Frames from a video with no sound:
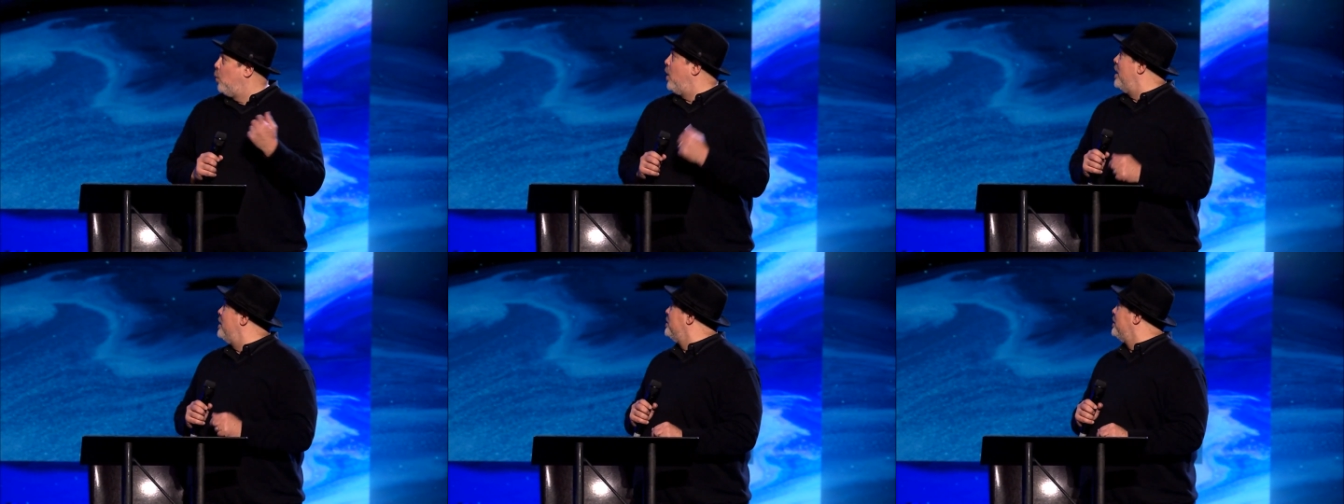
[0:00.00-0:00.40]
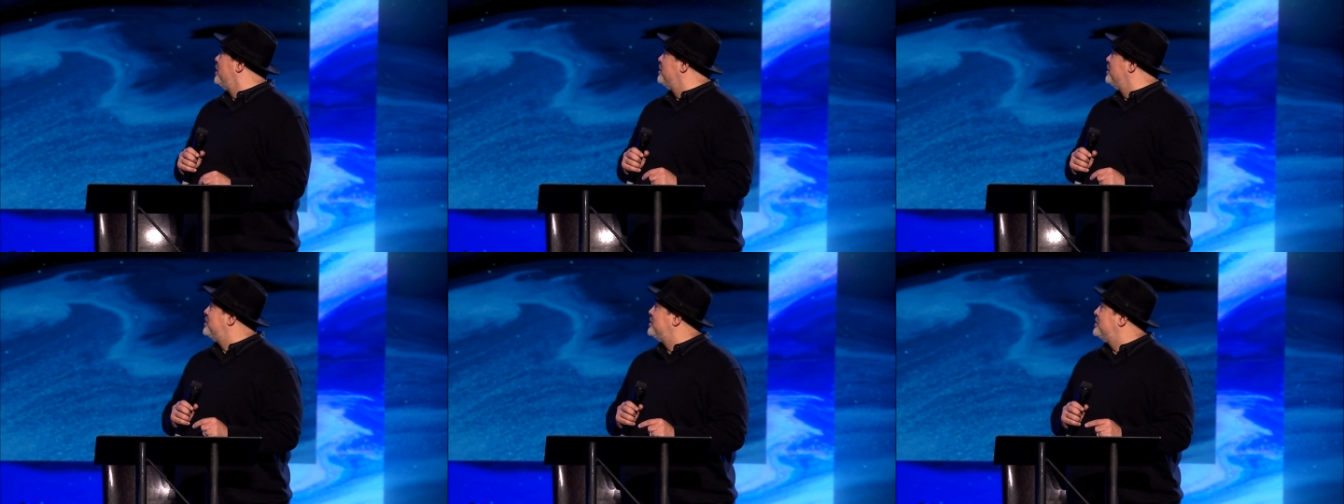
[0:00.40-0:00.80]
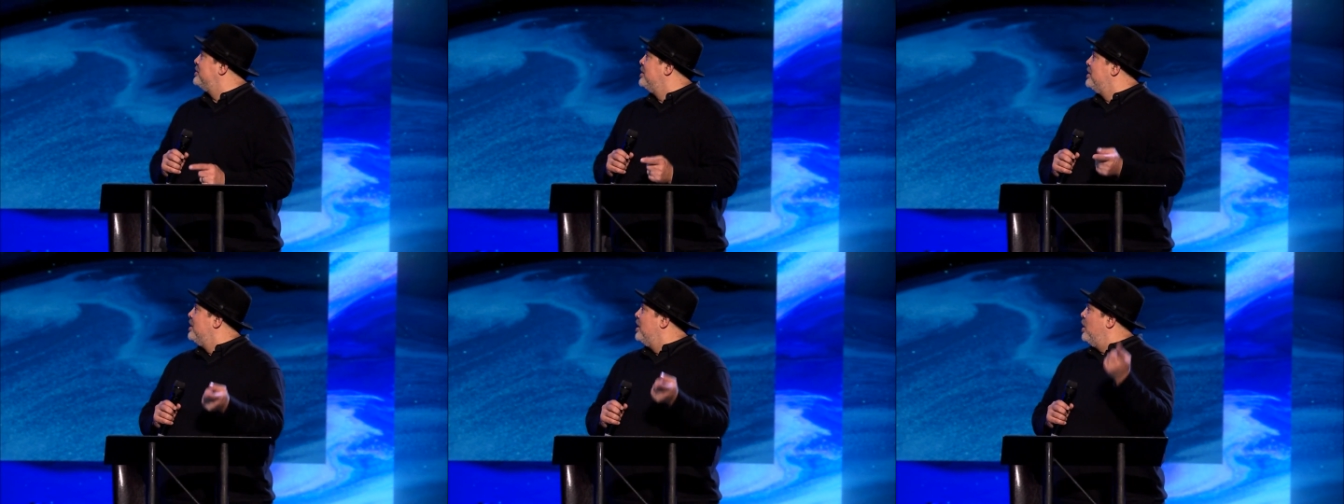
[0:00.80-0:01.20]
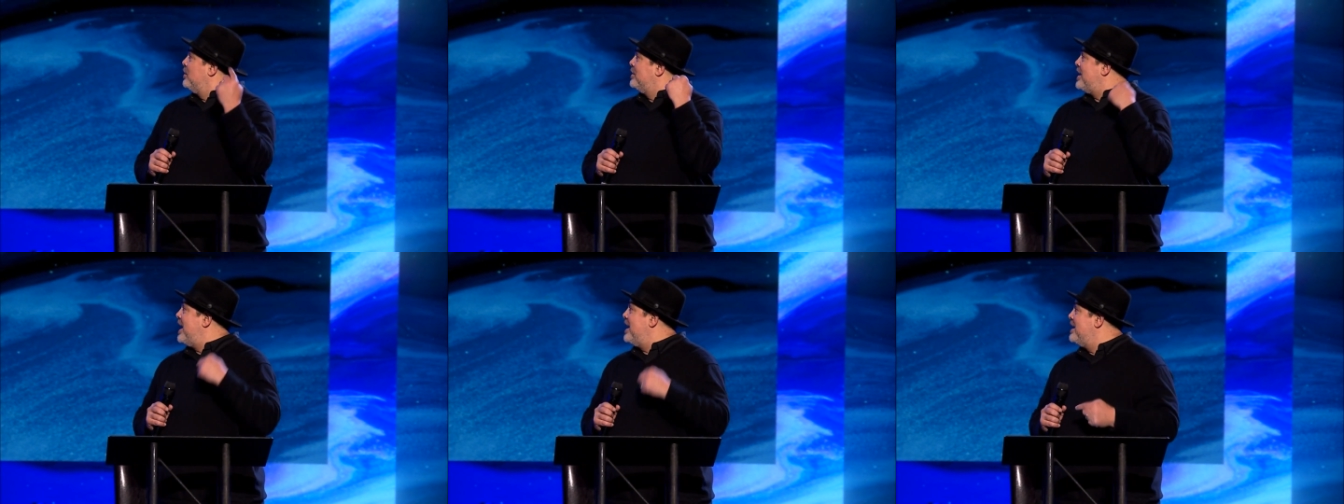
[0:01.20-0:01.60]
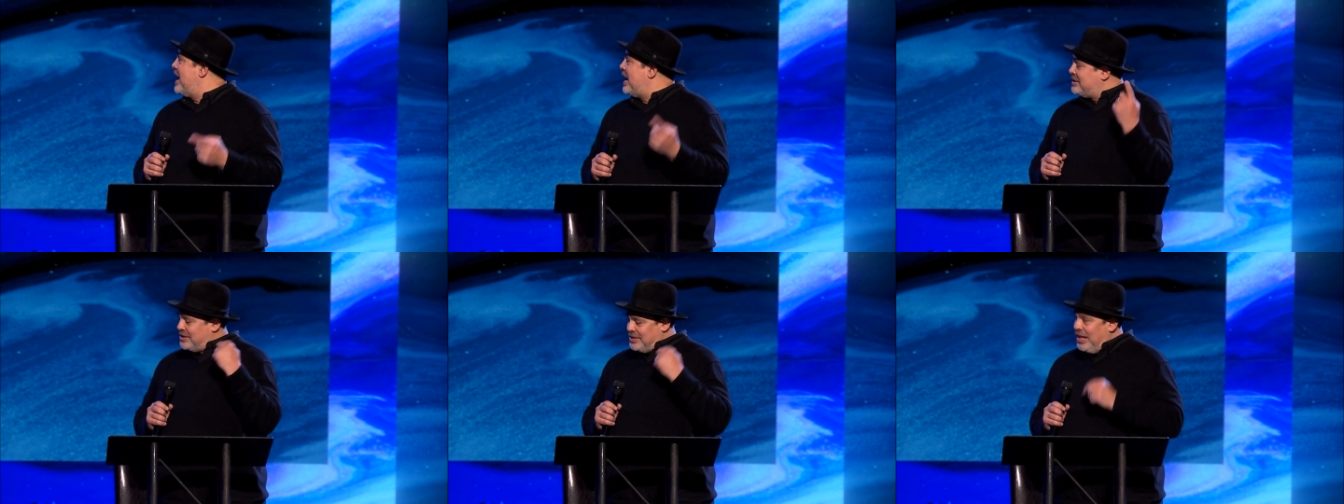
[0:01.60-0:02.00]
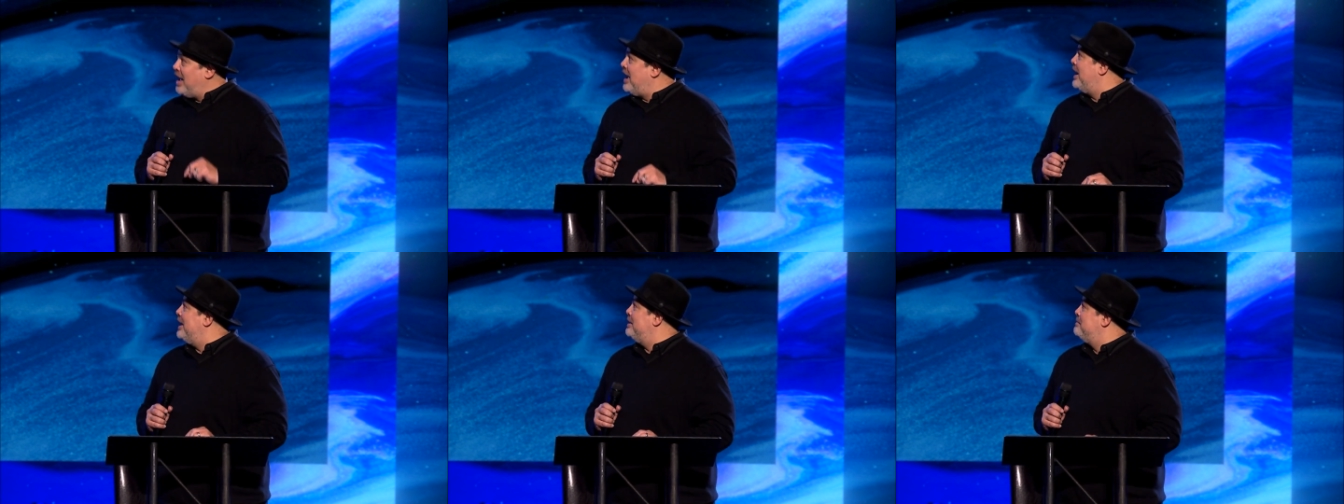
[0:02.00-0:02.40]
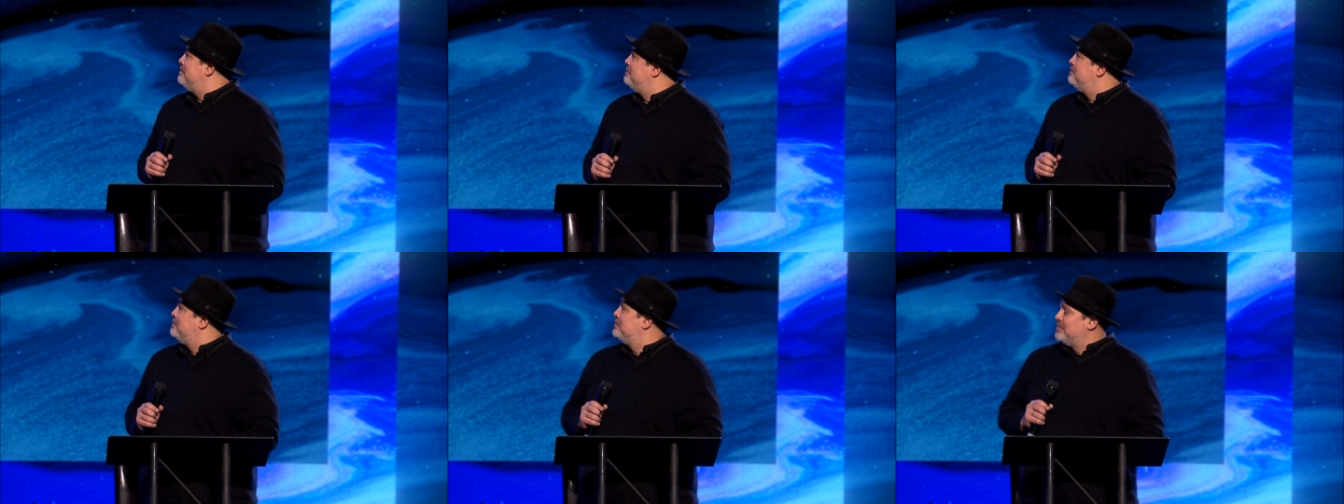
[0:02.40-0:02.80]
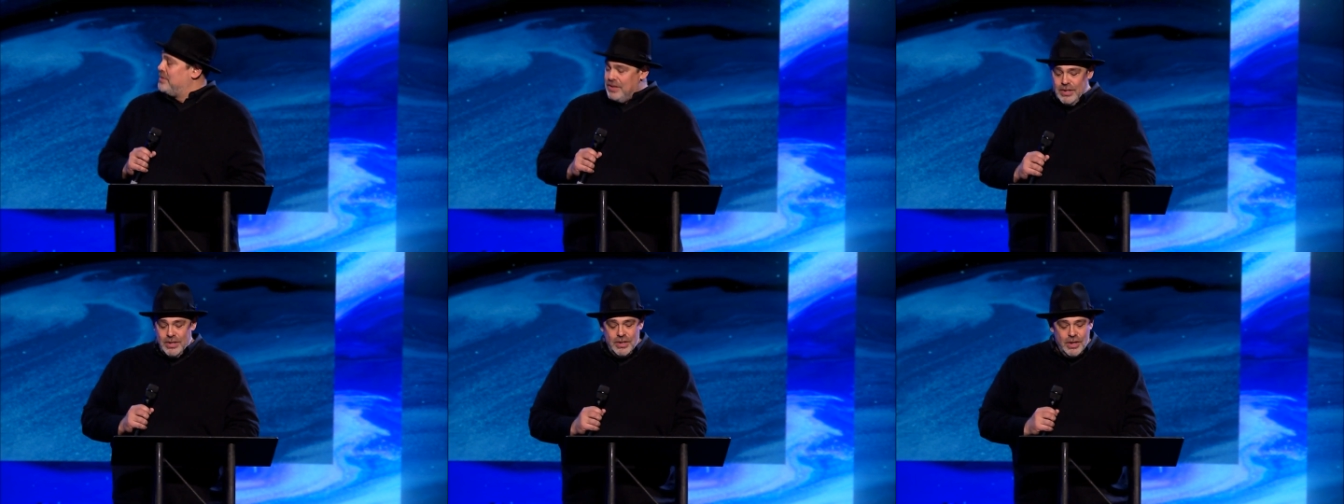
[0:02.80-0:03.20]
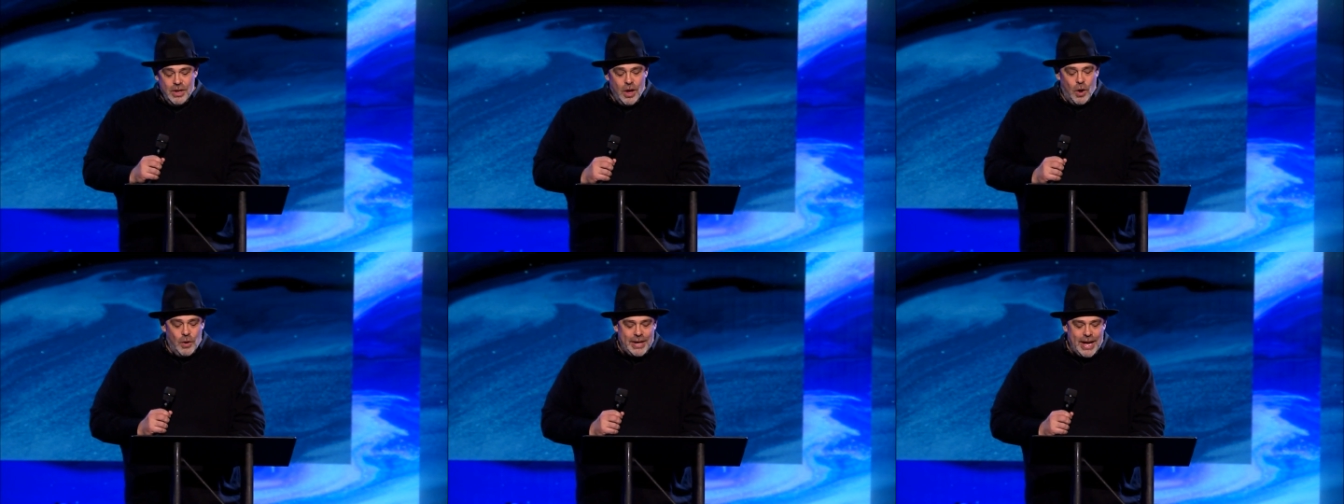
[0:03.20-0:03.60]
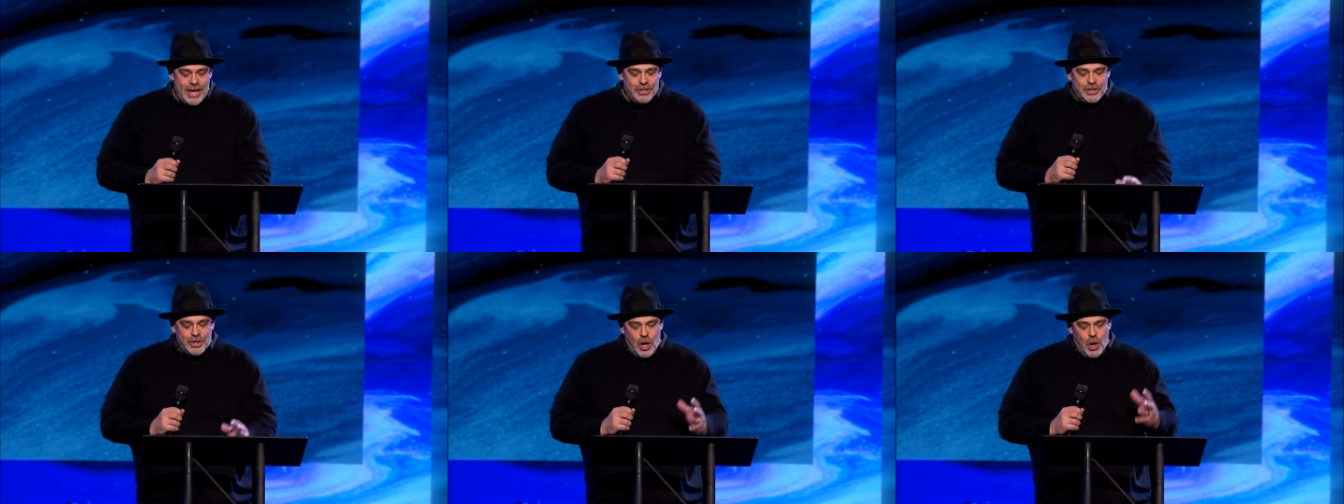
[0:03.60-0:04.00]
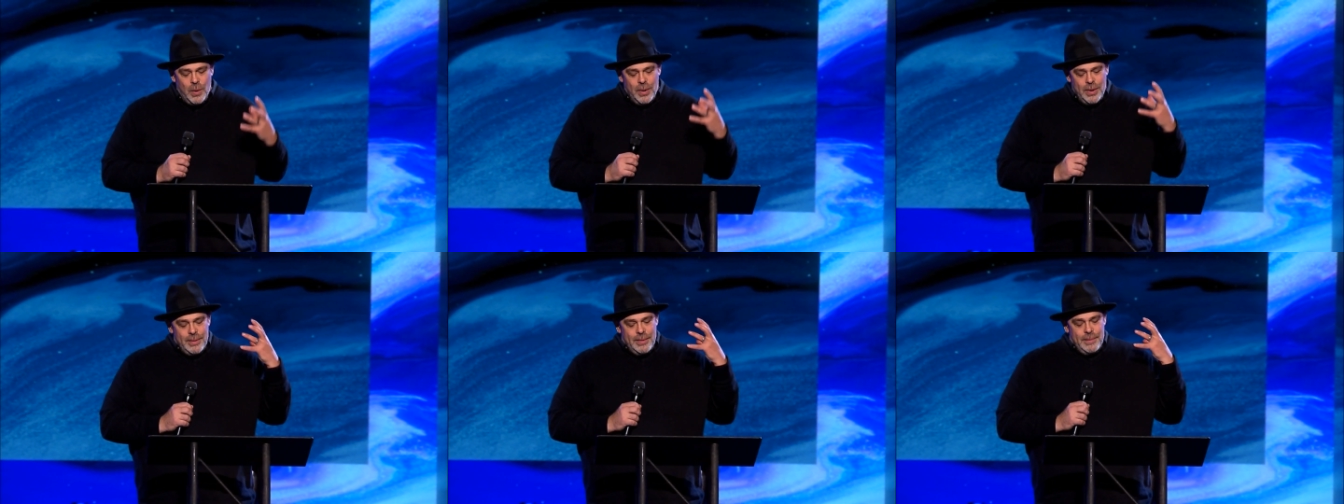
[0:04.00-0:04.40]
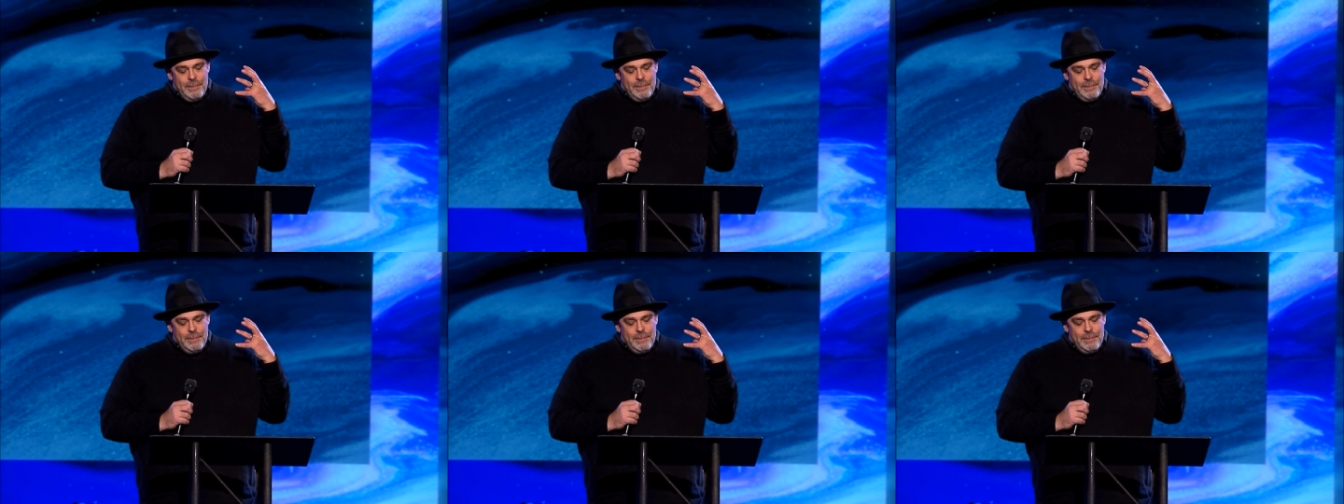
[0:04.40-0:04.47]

wonders. Okay, next slide. Okay, so